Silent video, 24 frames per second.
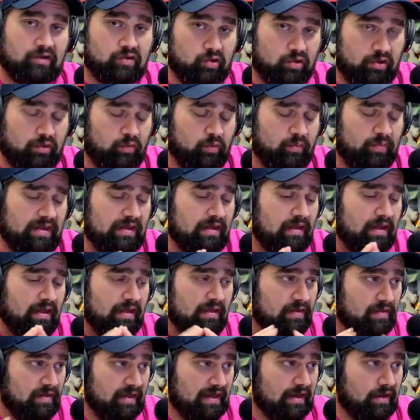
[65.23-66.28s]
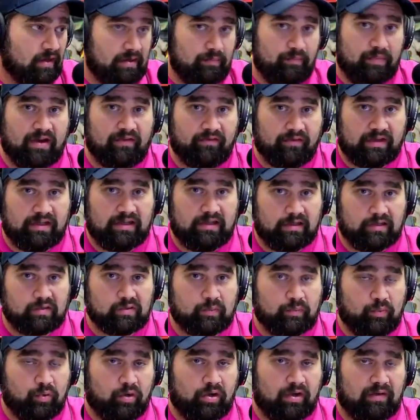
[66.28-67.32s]
and I, attorney, will be there in Beverly Hills
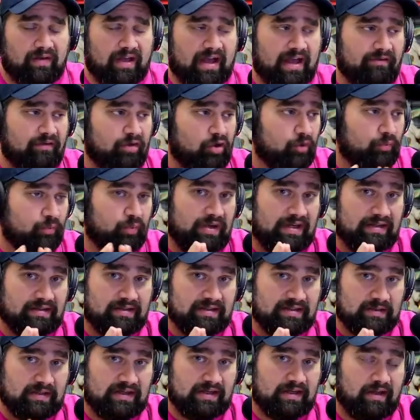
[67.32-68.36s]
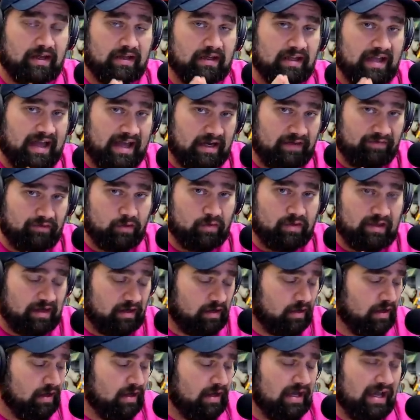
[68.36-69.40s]
reporting live. I hope we get to see a lot of you
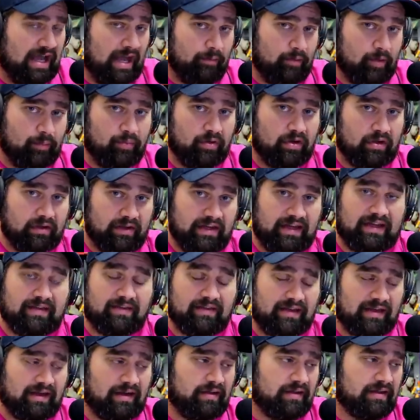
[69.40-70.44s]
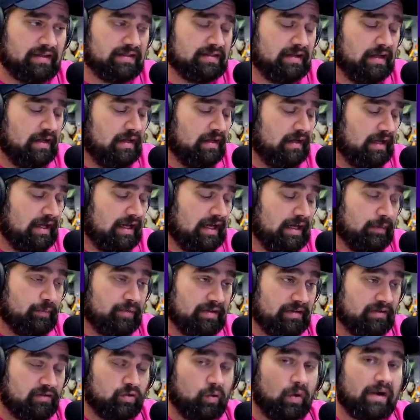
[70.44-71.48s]
there. I'm going to put a link at the end of this. Uh,
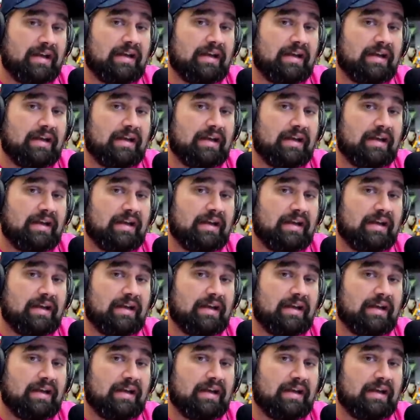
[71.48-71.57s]
but